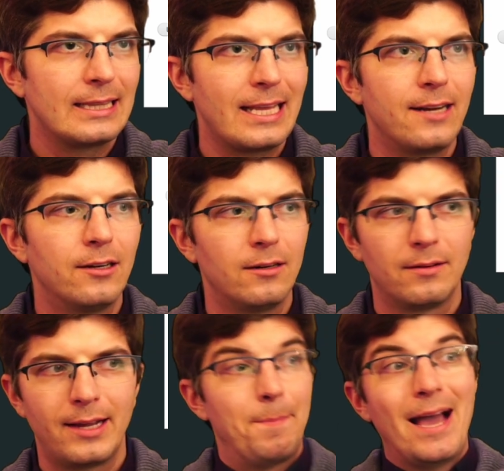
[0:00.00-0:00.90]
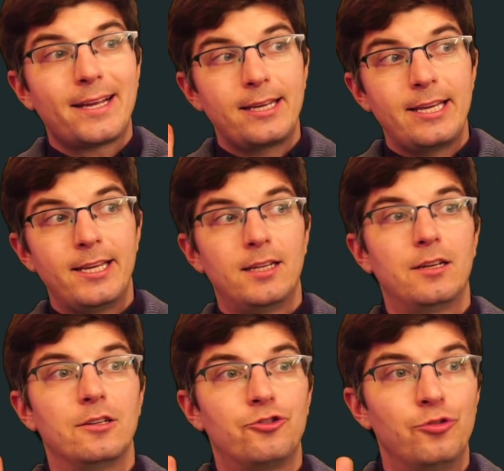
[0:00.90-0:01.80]
later. Back in
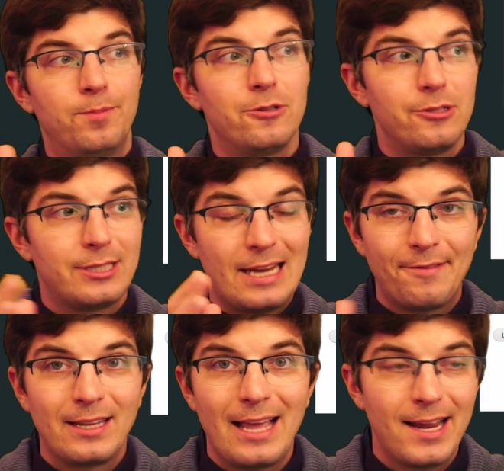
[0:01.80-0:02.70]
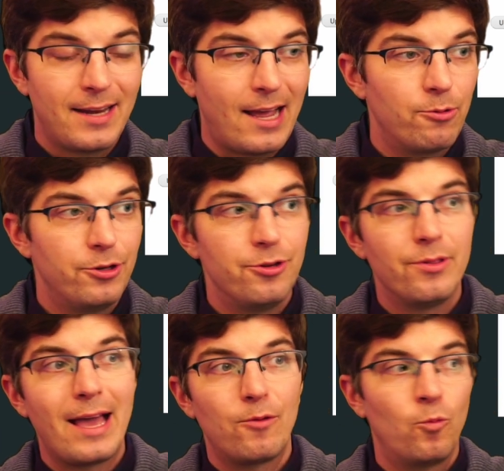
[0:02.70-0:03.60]
Drupal 7 land, I would do
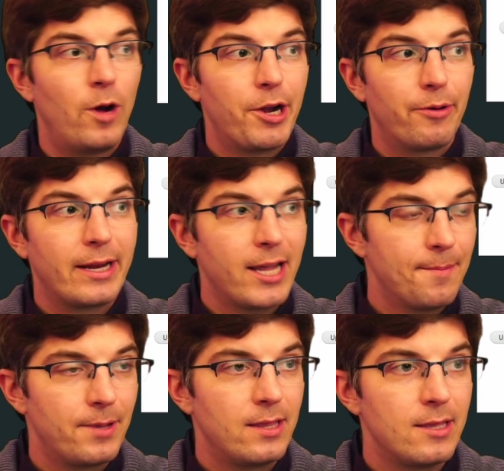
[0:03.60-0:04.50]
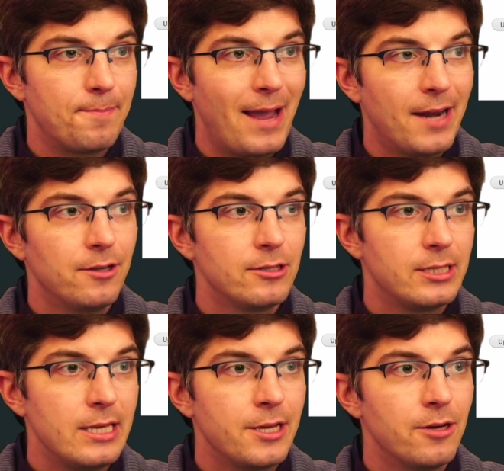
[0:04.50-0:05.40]
that wiring up in the panels
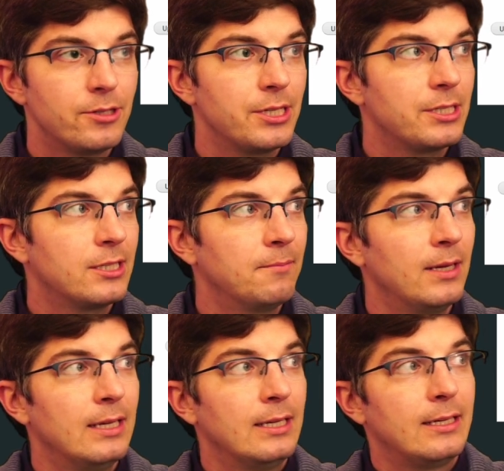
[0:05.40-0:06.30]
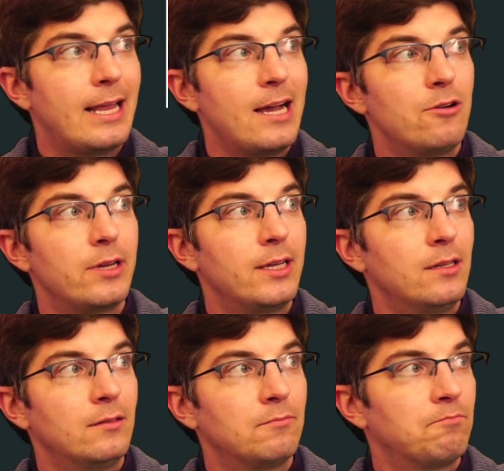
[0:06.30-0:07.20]
ecosystem. Now
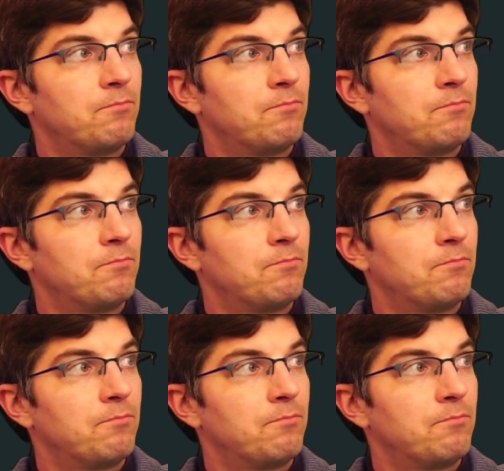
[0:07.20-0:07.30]
in